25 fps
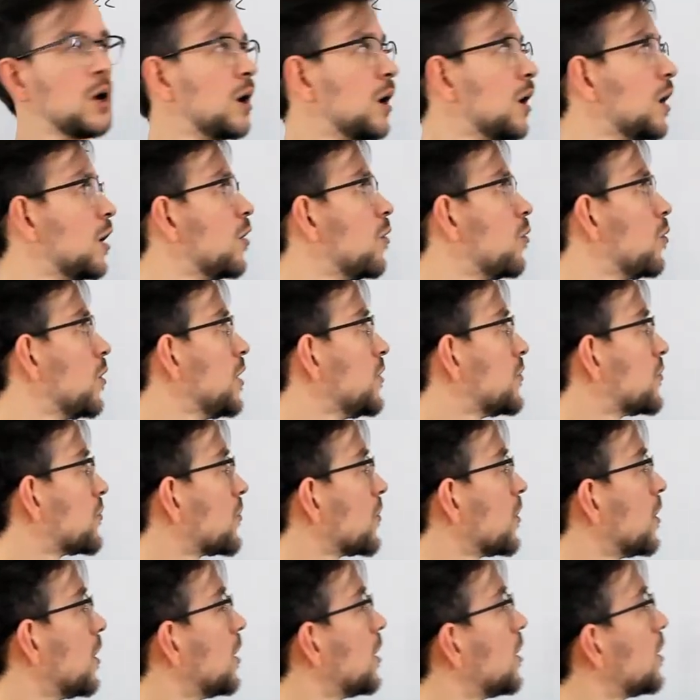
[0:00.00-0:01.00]
with
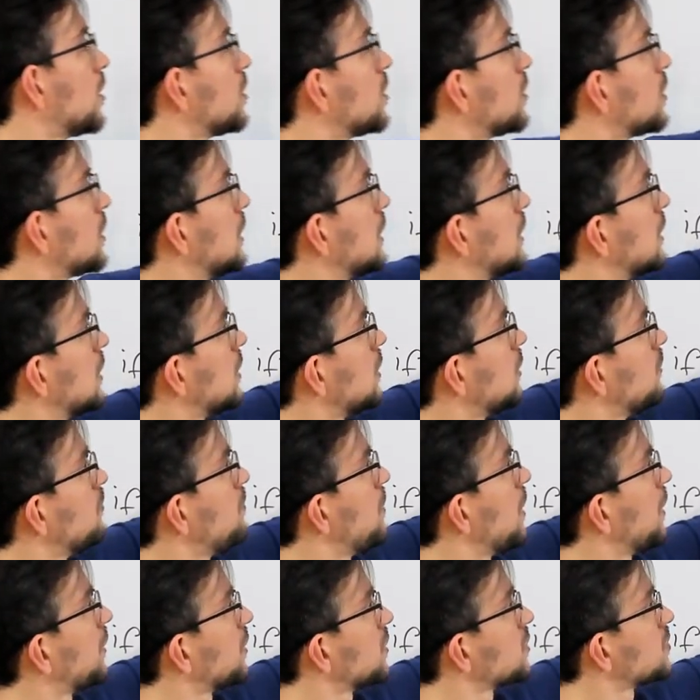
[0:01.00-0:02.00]

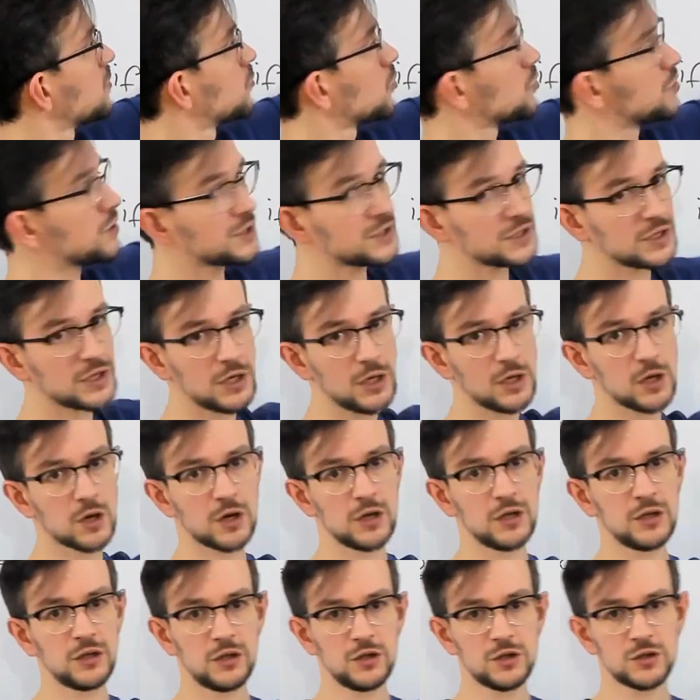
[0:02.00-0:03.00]
better asymptotics here,
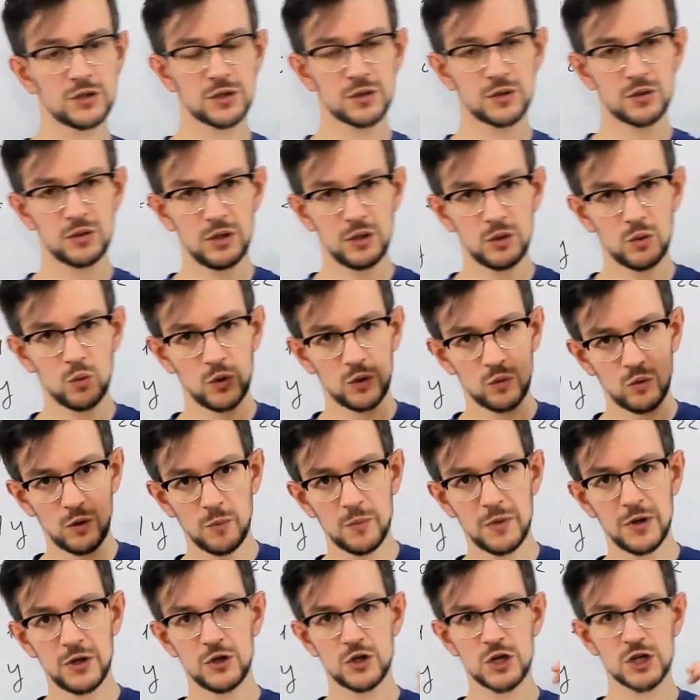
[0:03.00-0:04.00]
it will
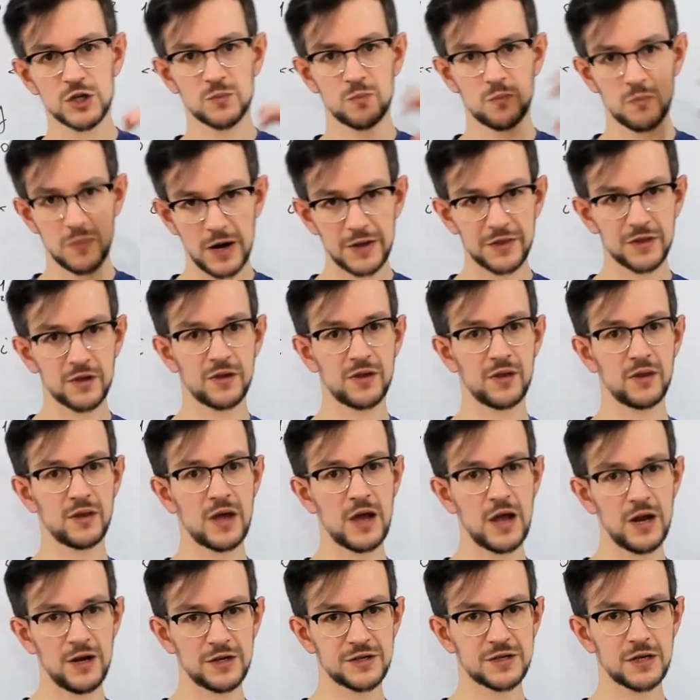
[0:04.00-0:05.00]
be just better than
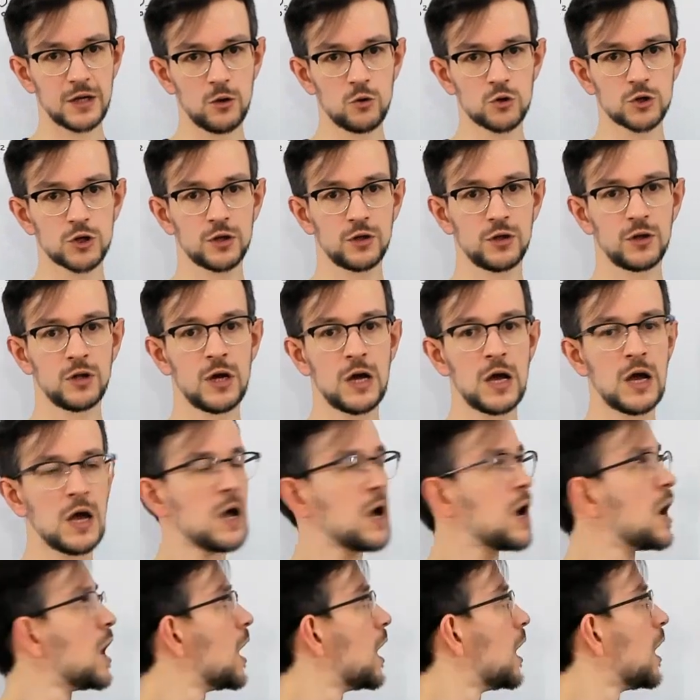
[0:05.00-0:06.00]
any solution
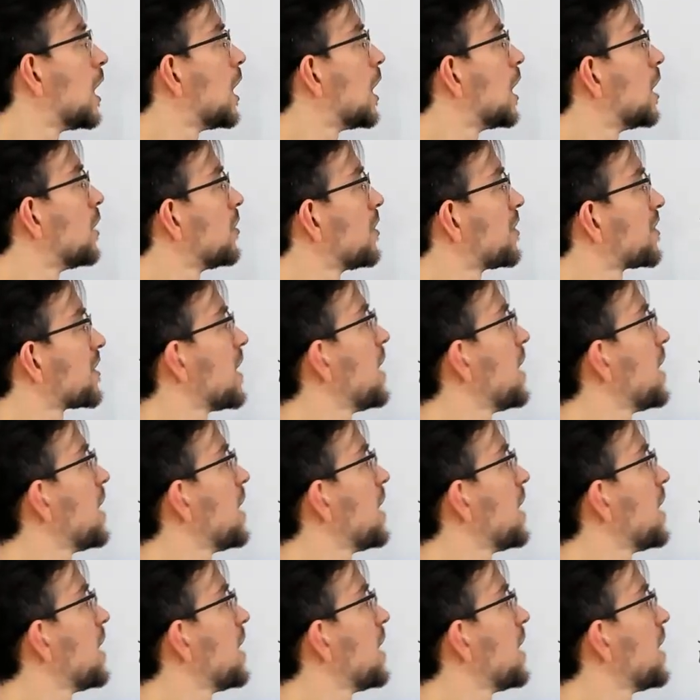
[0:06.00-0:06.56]
with